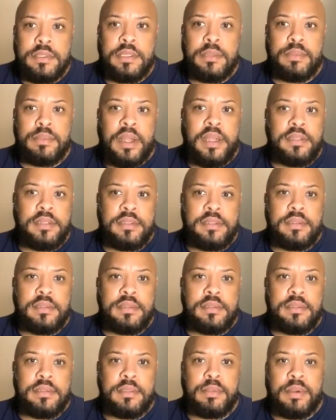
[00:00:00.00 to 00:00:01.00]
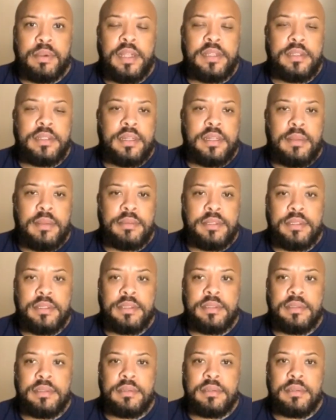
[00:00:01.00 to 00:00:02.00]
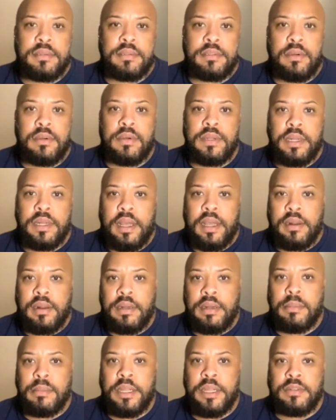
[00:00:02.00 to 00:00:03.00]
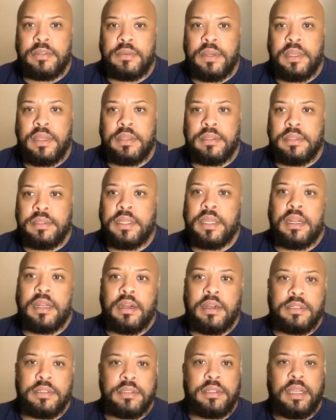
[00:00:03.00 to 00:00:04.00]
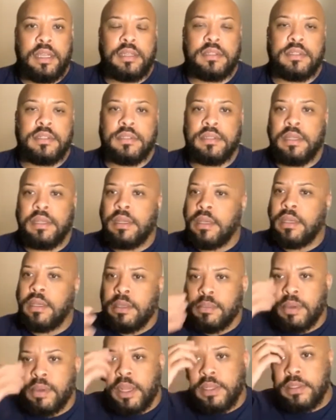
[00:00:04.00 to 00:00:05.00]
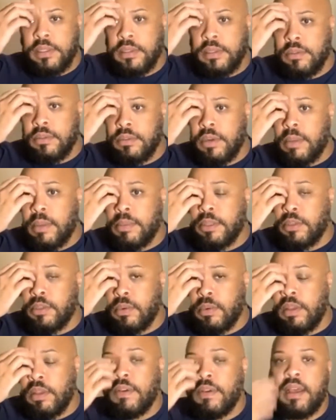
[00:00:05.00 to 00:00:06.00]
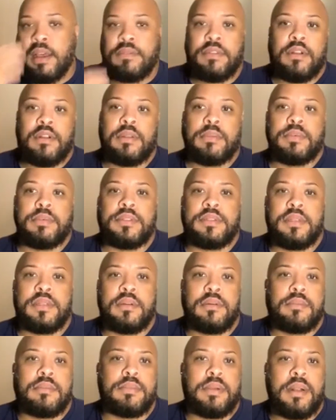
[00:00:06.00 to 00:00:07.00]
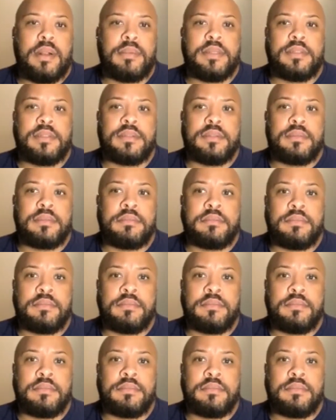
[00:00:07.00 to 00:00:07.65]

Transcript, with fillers: The price the price collapse is going down in a major way. Look at Austin, Texas, price dropping 25, 30 percent on properties.